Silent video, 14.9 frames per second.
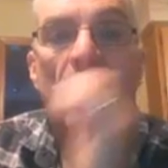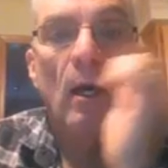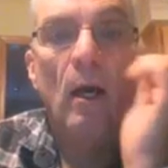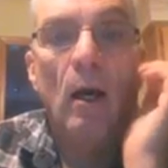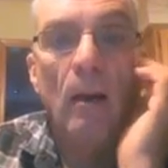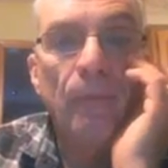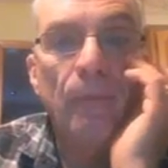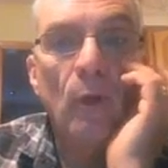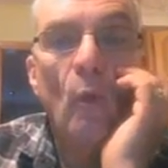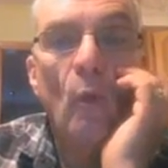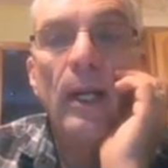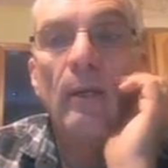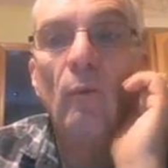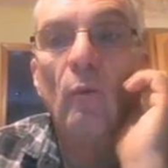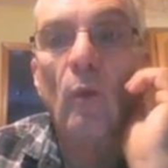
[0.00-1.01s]
um,
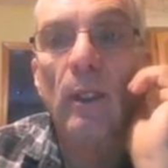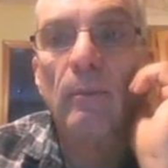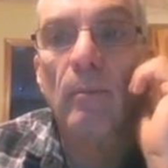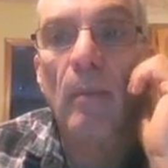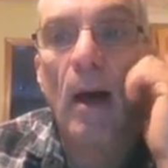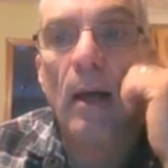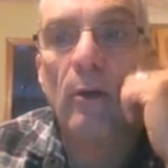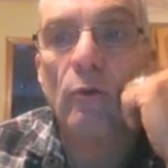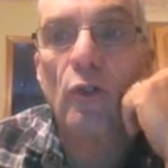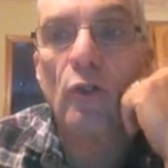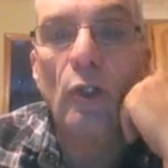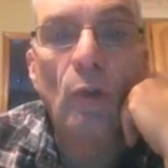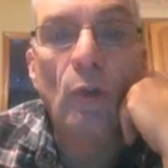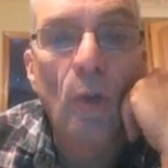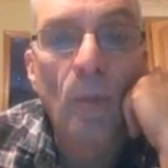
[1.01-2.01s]
what what models
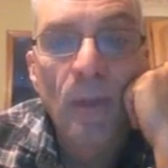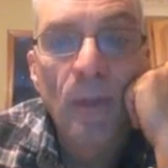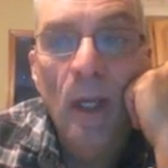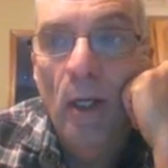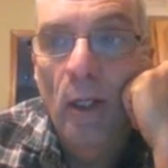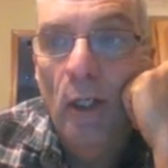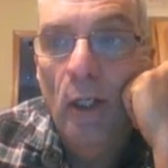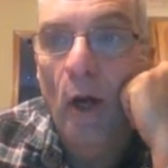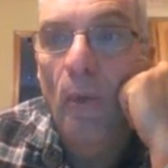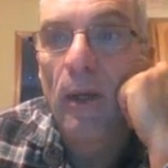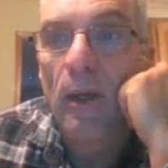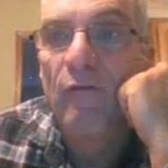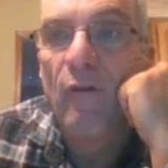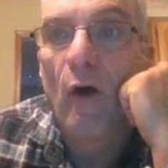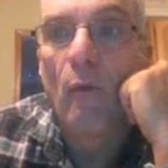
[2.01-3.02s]
do
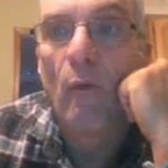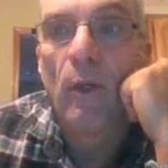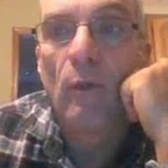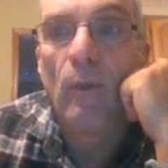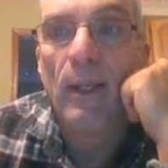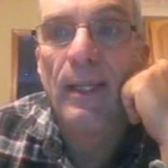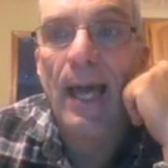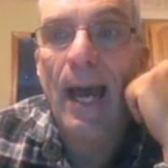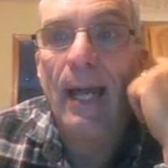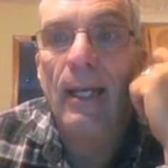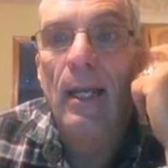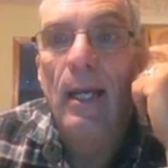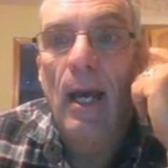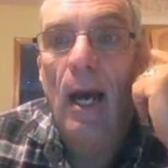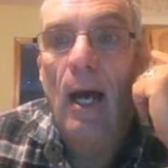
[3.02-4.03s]
going forward with
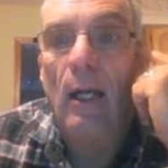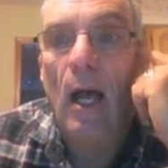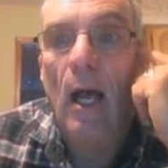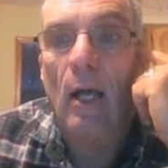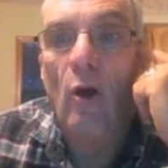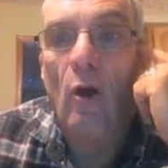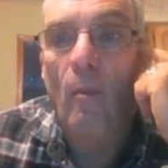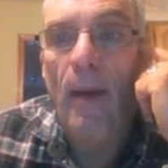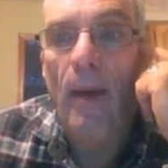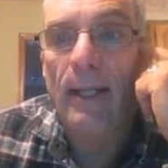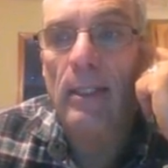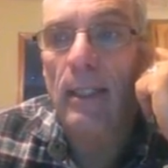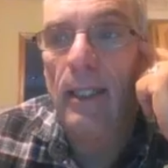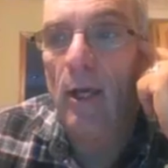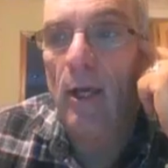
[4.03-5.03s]
that. I'll, I'll, go
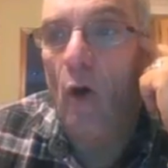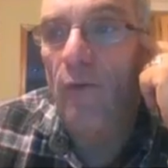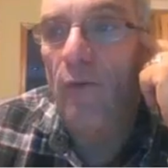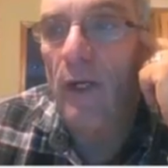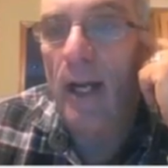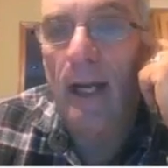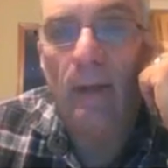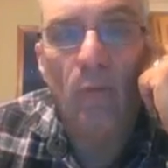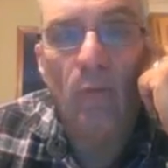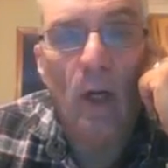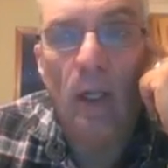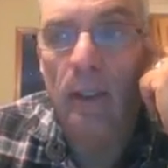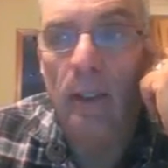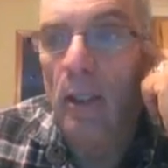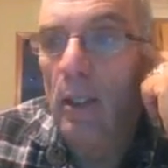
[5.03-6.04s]
back to the overnight
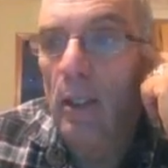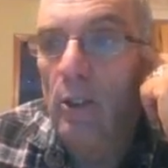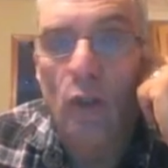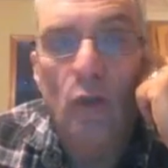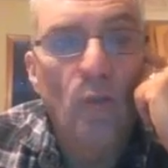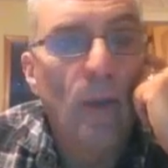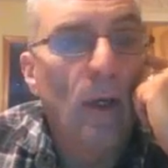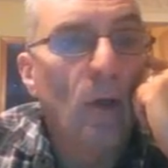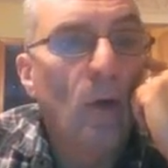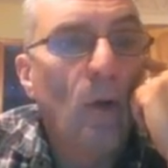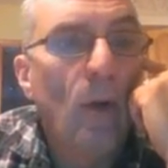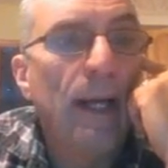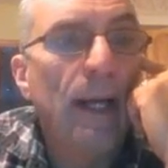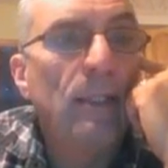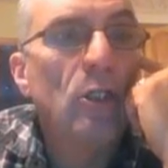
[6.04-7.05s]
run just real
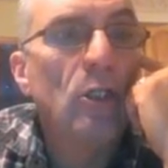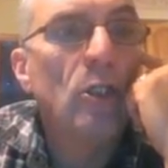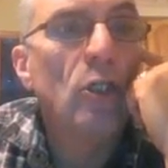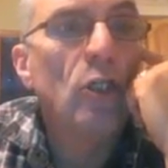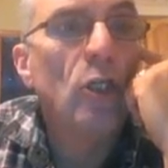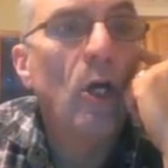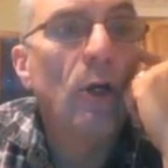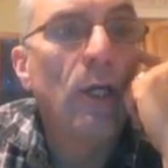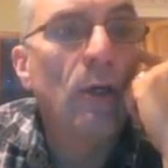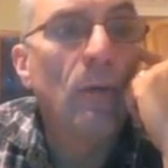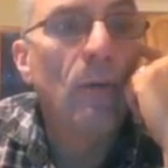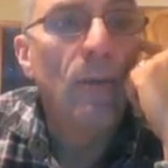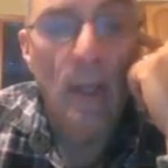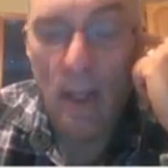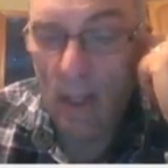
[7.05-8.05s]
quick, just to show
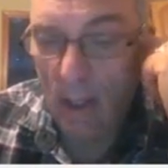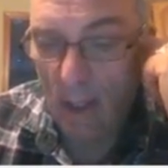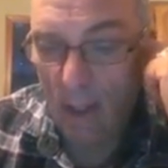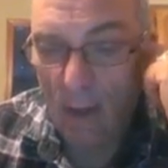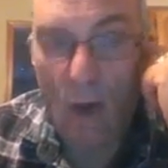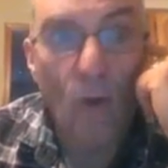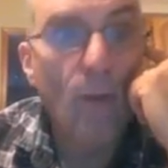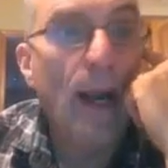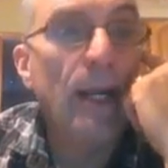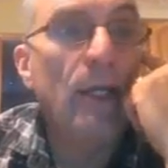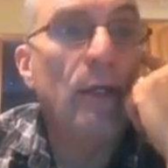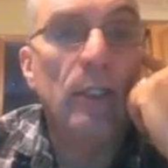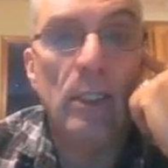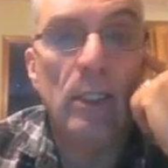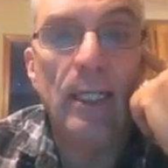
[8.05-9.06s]
you. Uh, already,
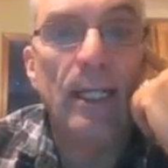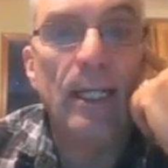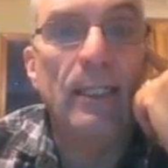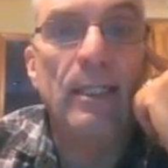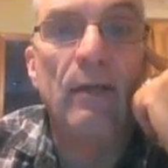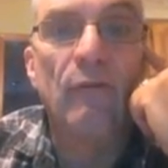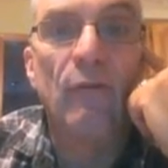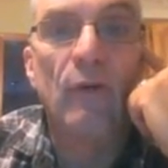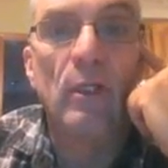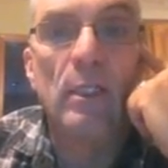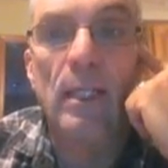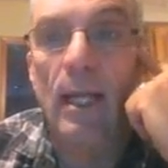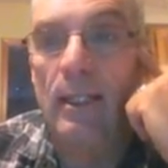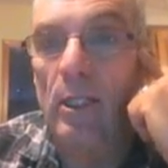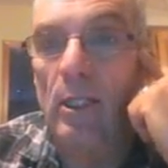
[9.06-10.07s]
you can see a difference
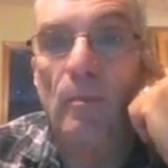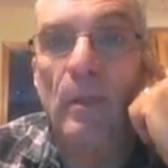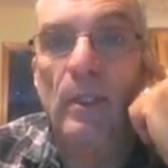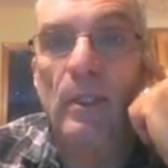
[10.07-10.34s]
that this